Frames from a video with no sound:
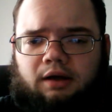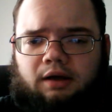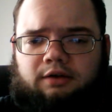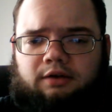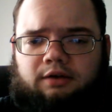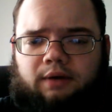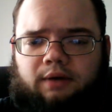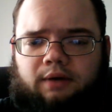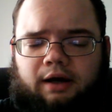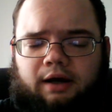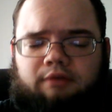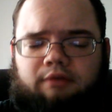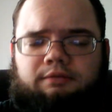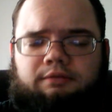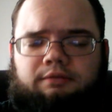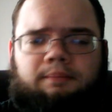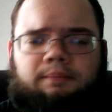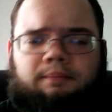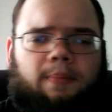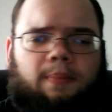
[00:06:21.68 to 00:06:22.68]
do have
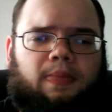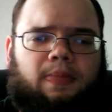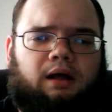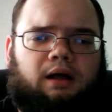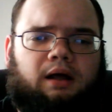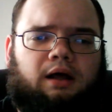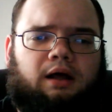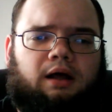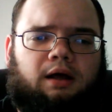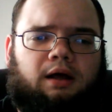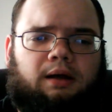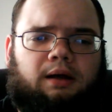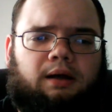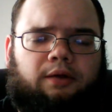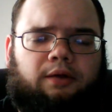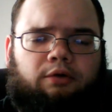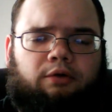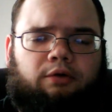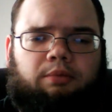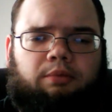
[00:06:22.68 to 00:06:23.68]

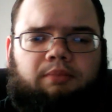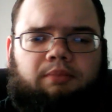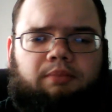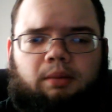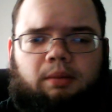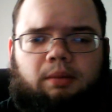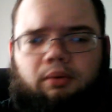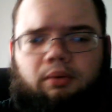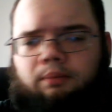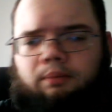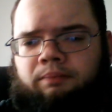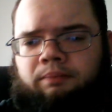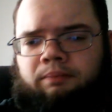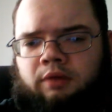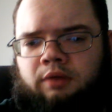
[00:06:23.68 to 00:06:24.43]
another group of people